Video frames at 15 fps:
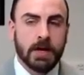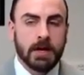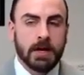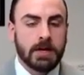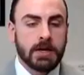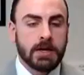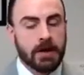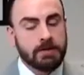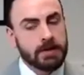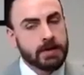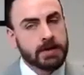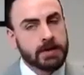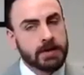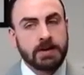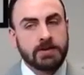Now, and I'm not
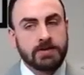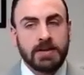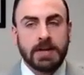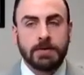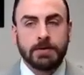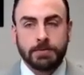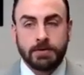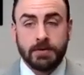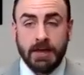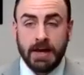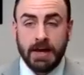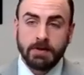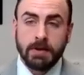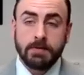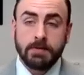saying scale it up to
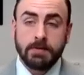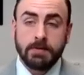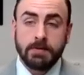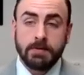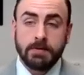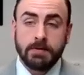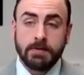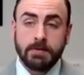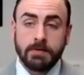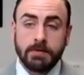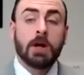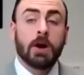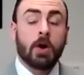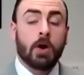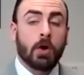that level. I'm
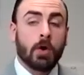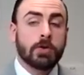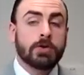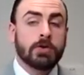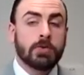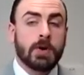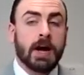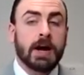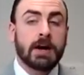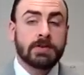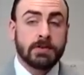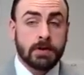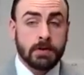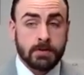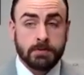saying, are you
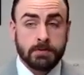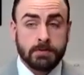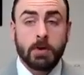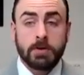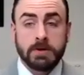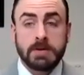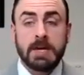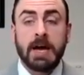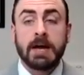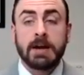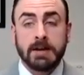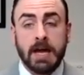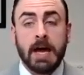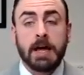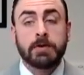asking smart data
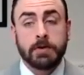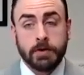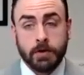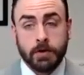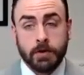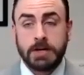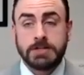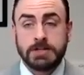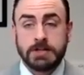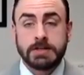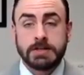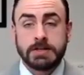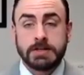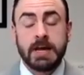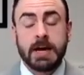gathering
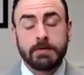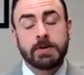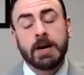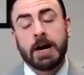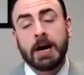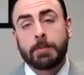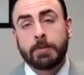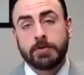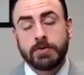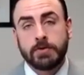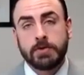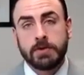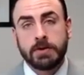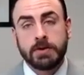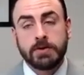questions every
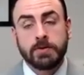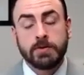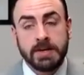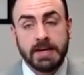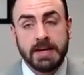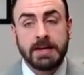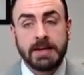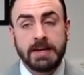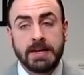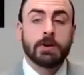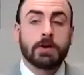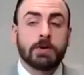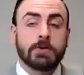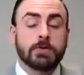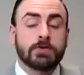opportunity you get?
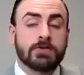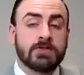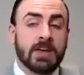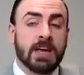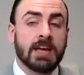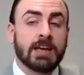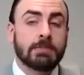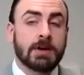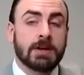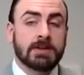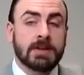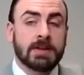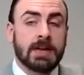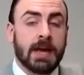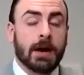And then are you
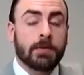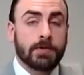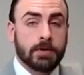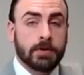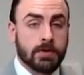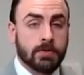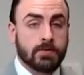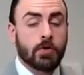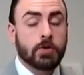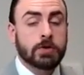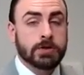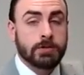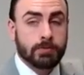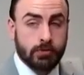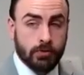segmenting out the
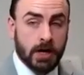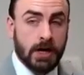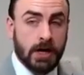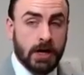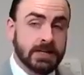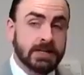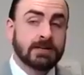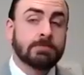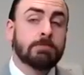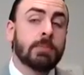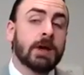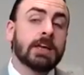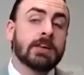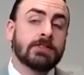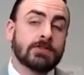conversion process
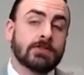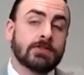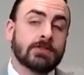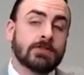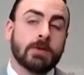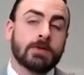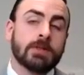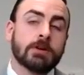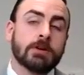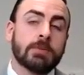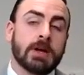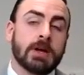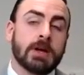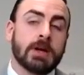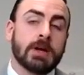based on their
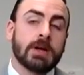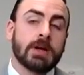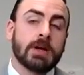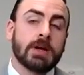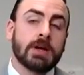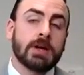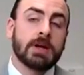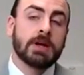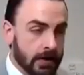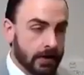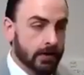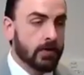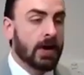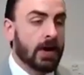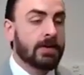behavioral and their
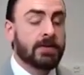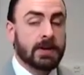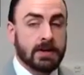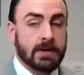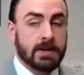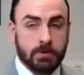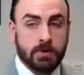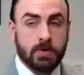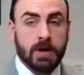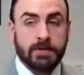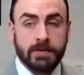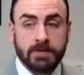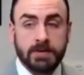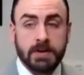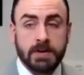psychographic and
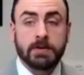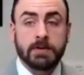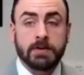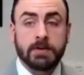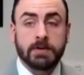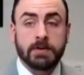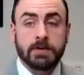demographic styles?